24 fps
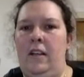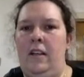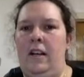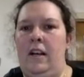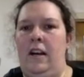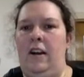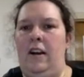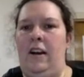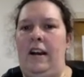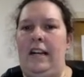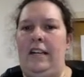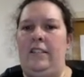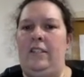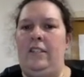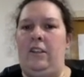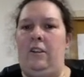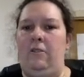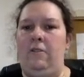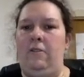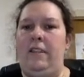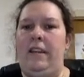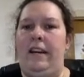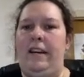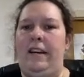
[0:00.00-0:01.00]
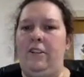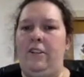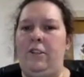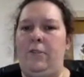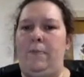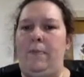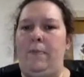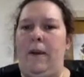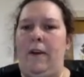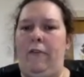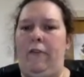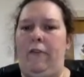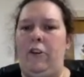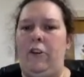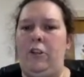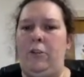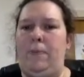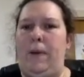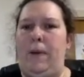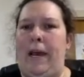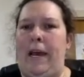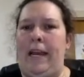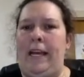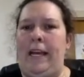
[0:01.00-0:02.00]
All right, so there's my
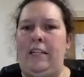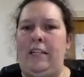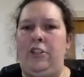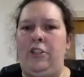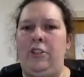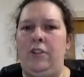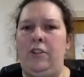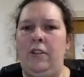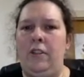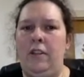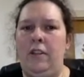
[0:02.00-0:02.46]
first page.